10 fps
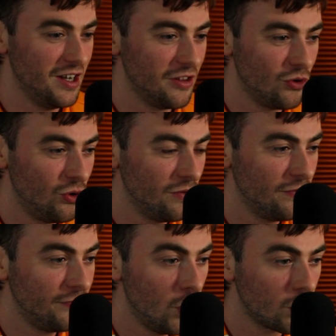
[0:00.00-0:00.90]
I thought,
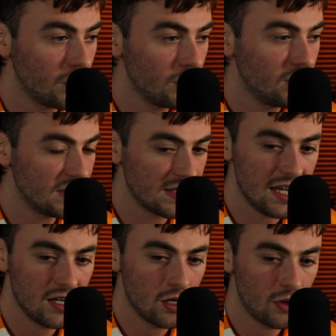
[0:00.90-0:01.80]
fuck
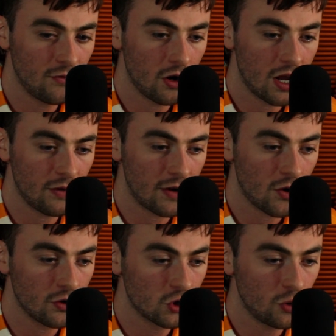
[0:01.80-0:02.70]
Casino, I've got
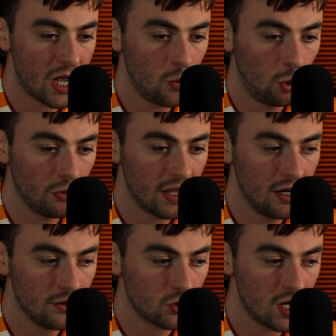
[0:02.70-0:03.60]
to somehow put that on
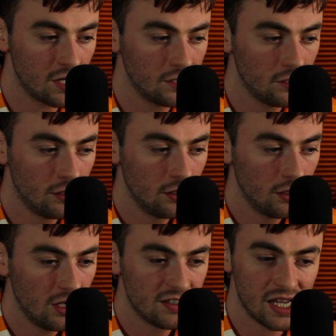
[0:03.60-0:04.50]
the track.
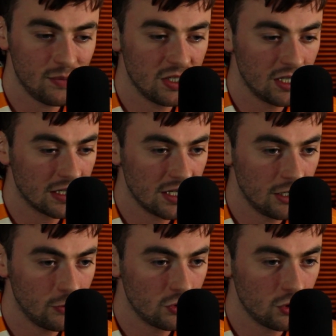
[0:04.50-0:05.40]
Take Me to the
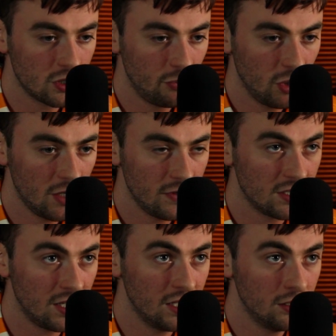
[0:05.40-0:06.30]
Casino was just the perfect
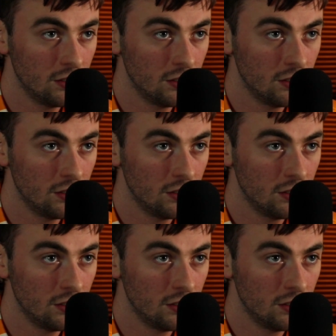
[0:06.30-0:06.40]
line.